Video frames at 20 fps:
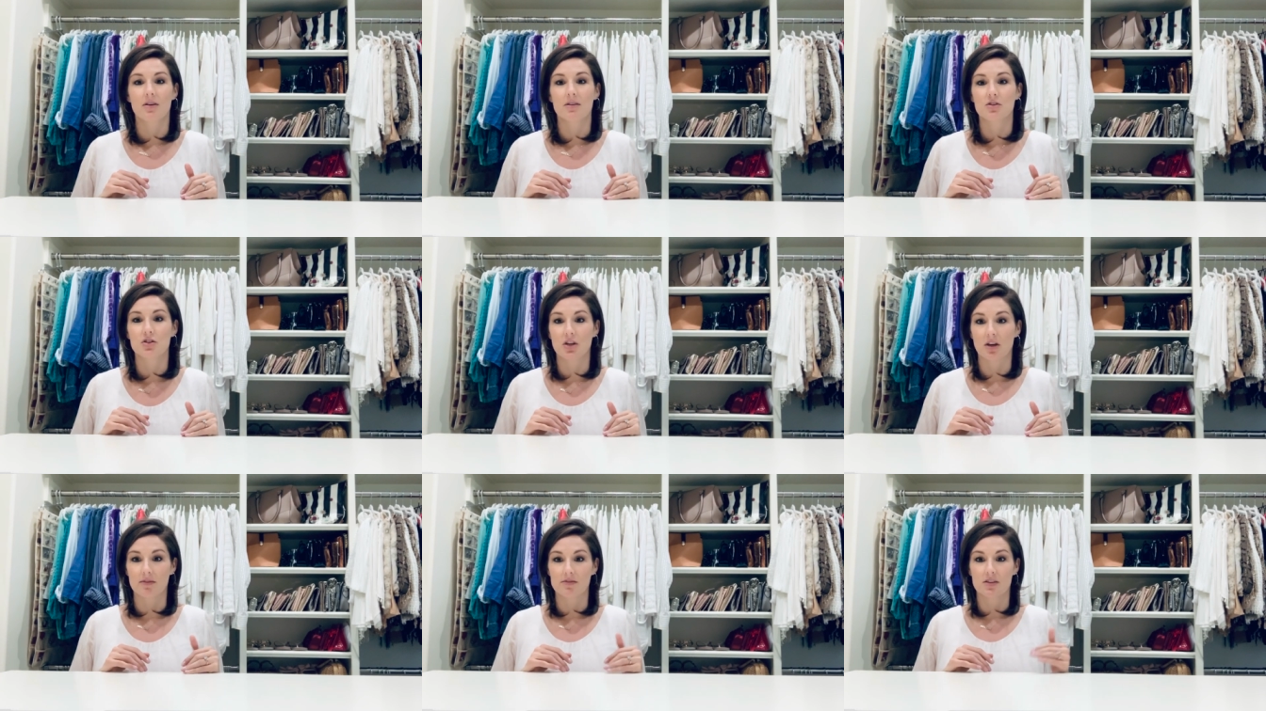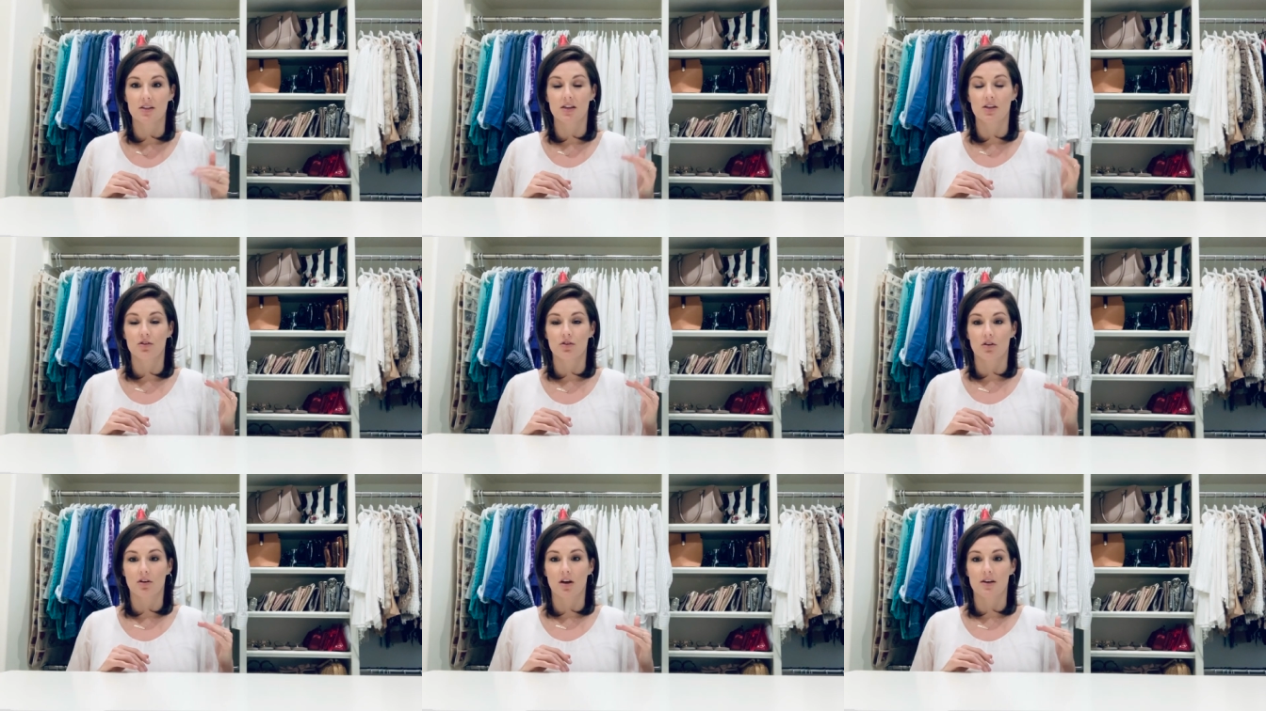shelves
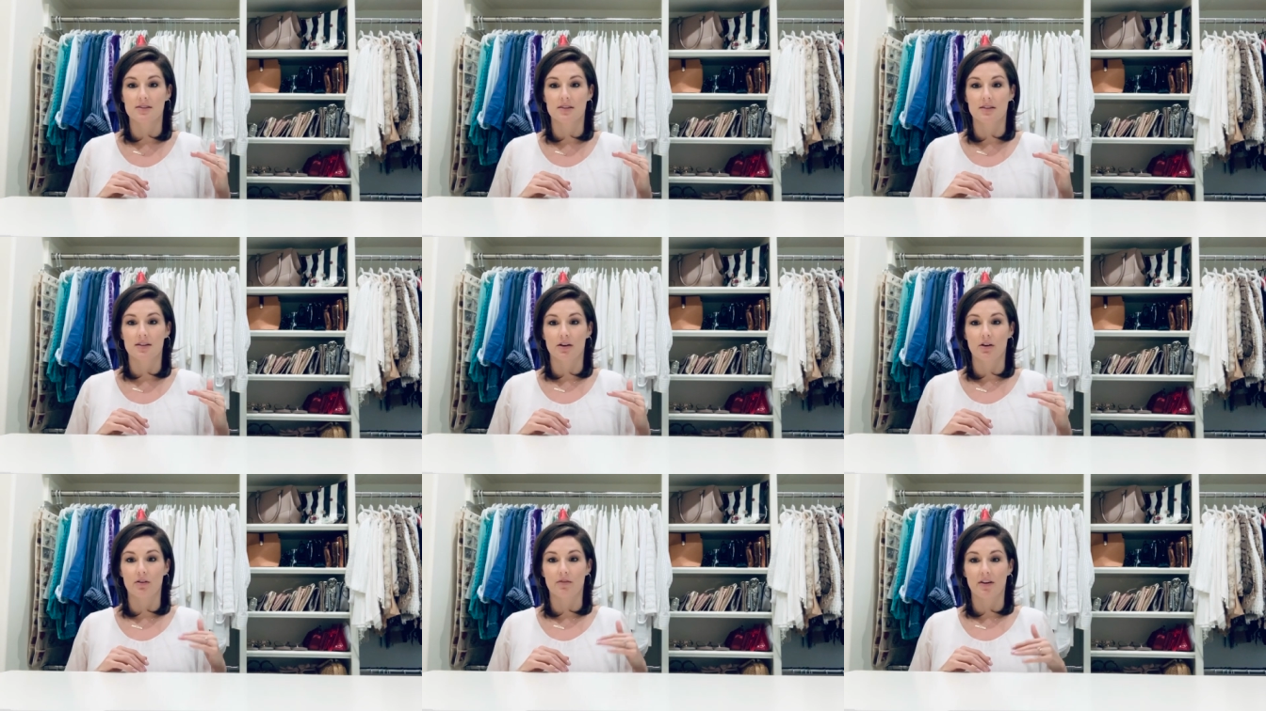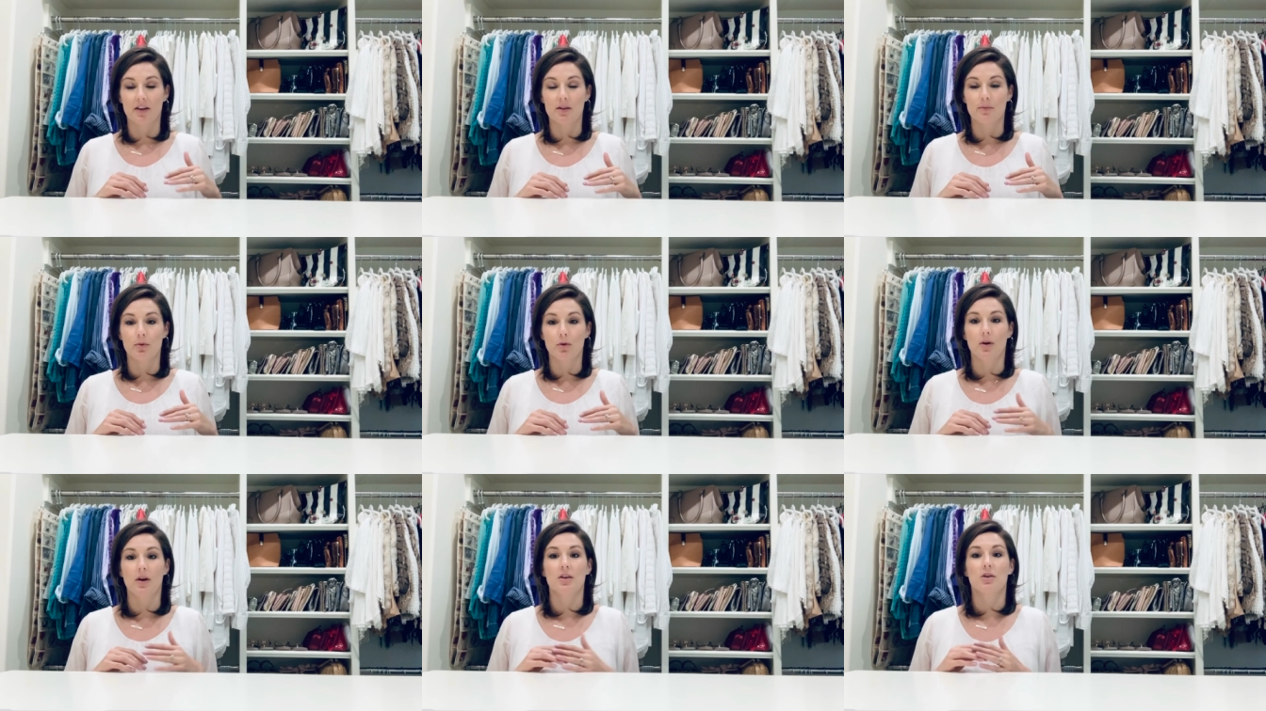in your closet that are
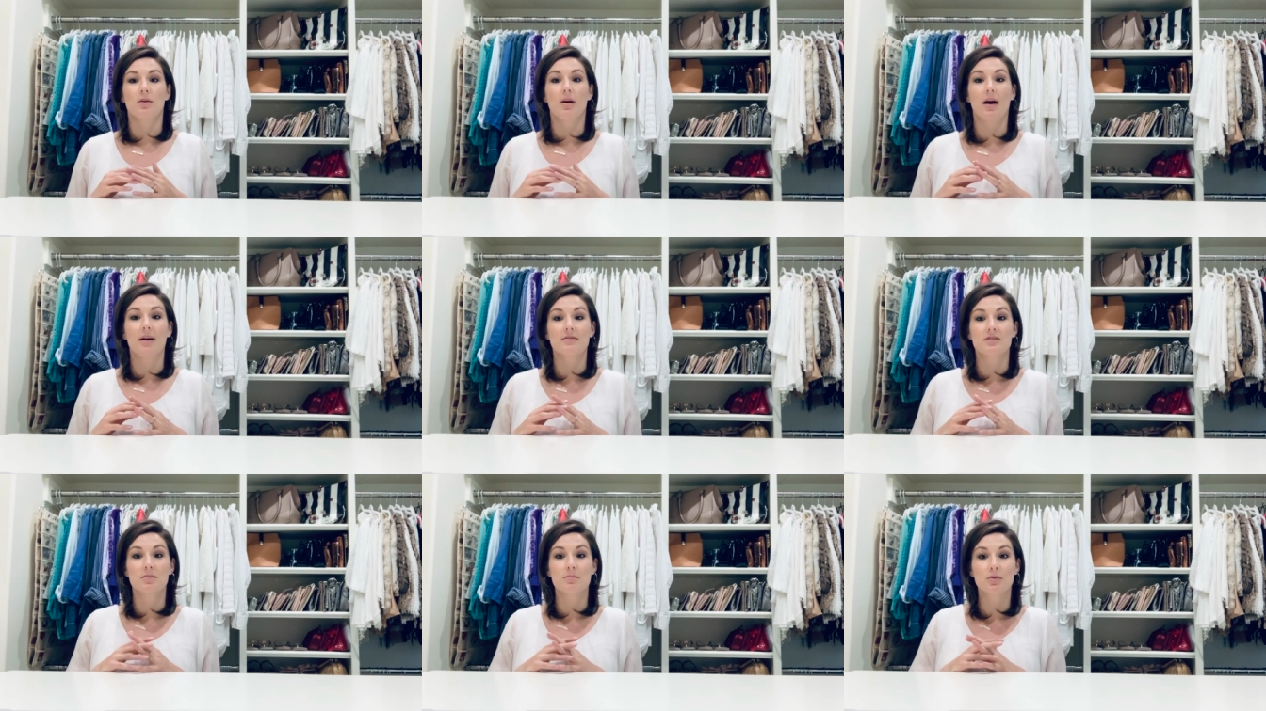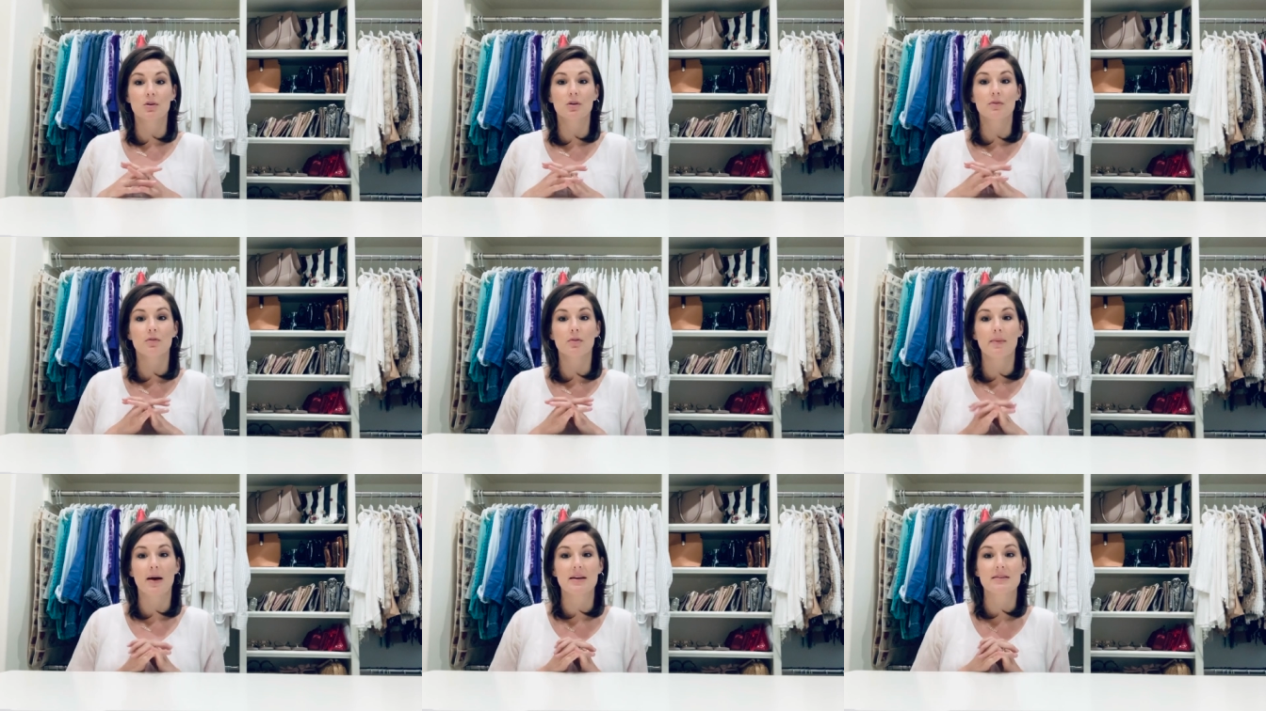available and you have some
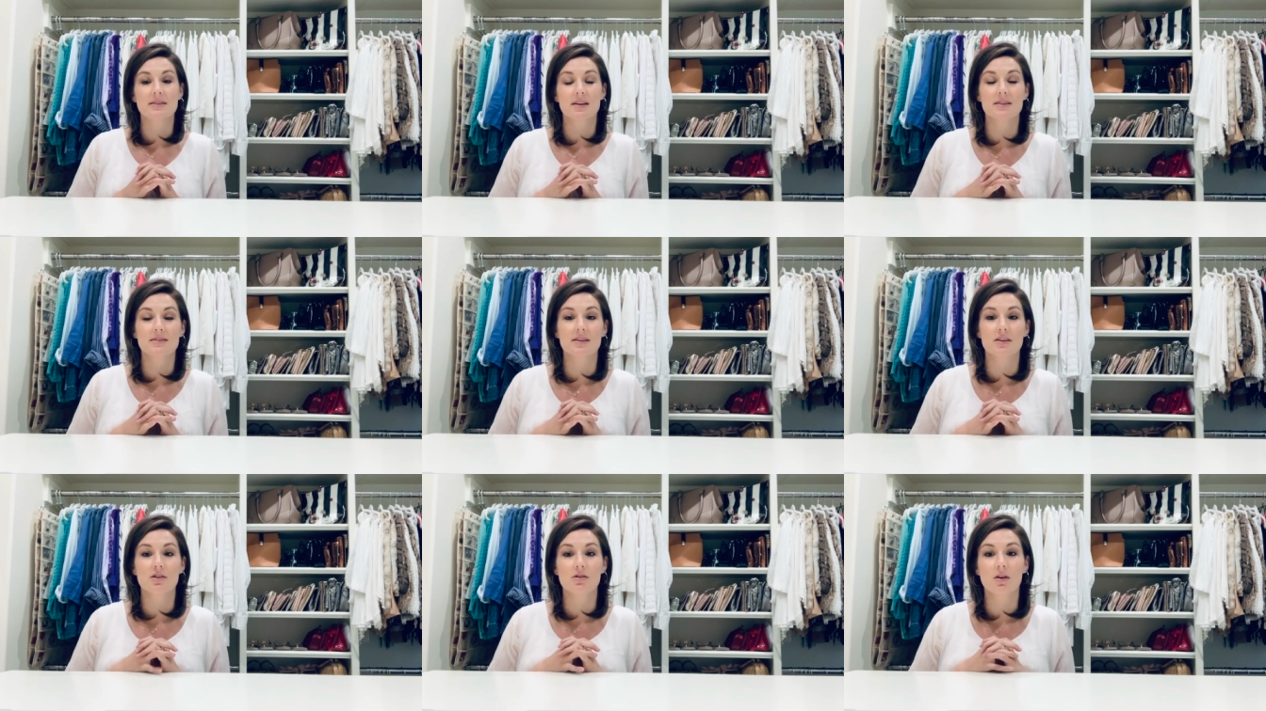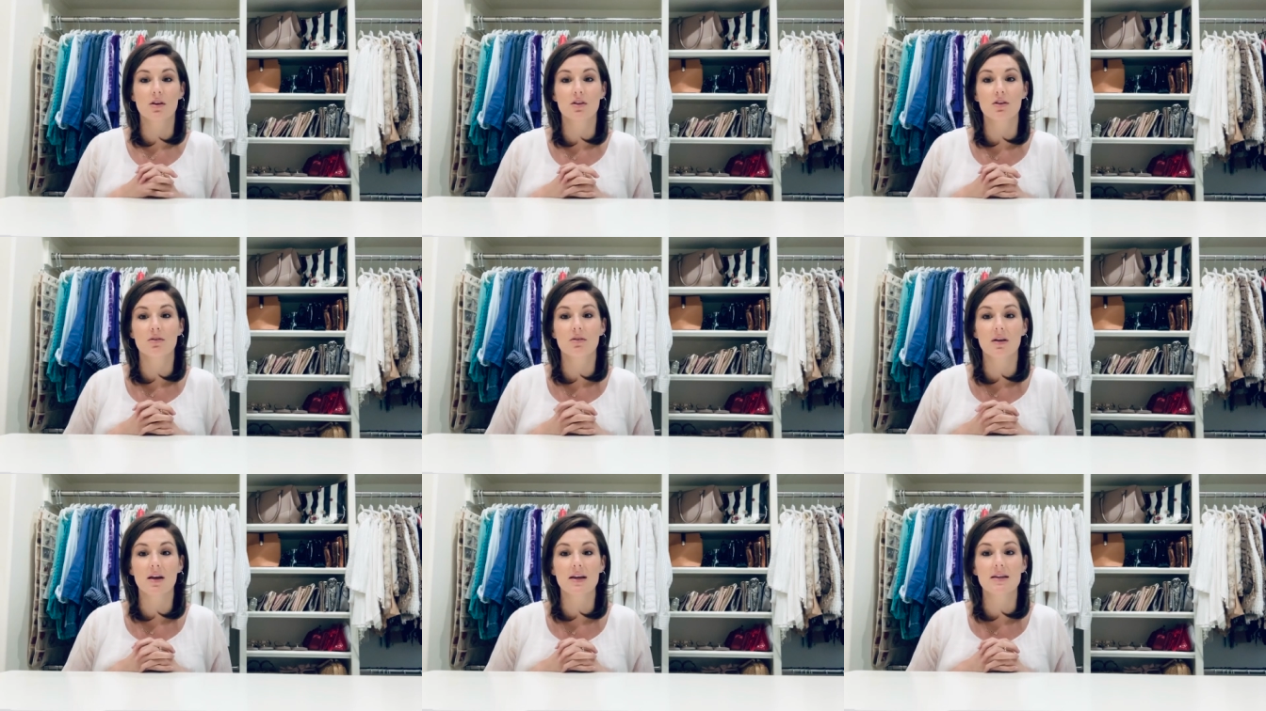beautiful baskets that you can
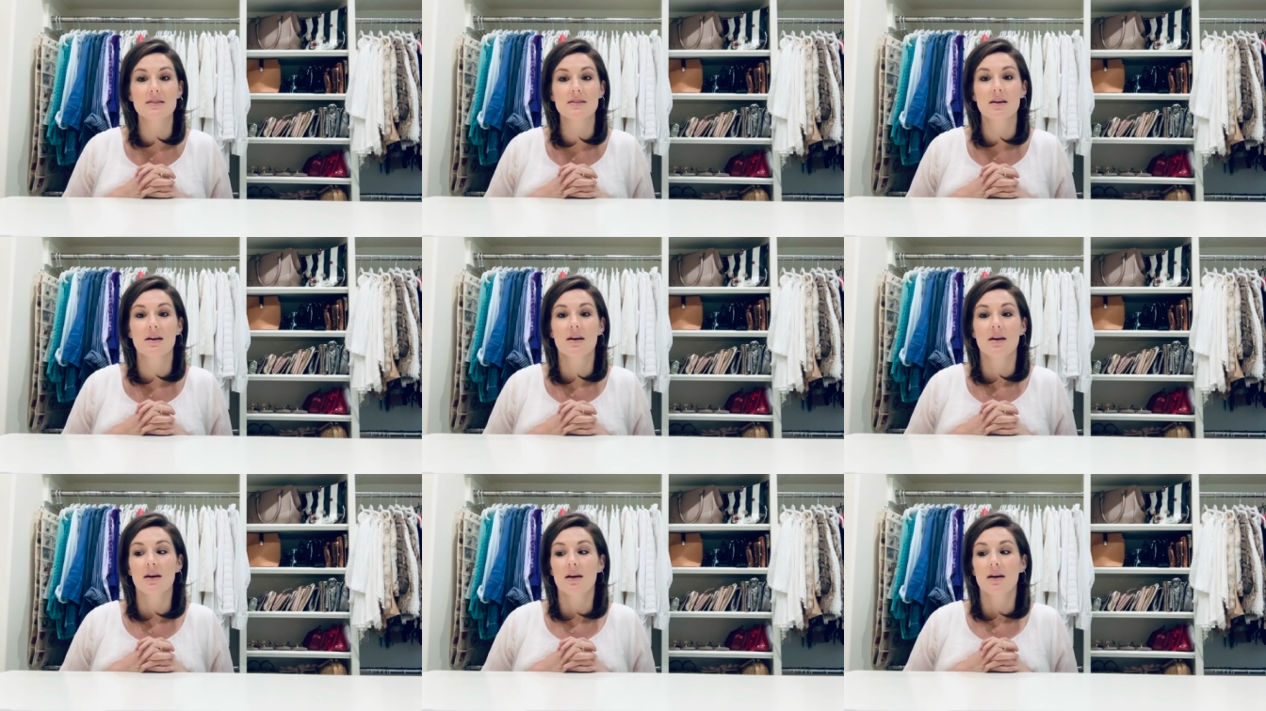utilize.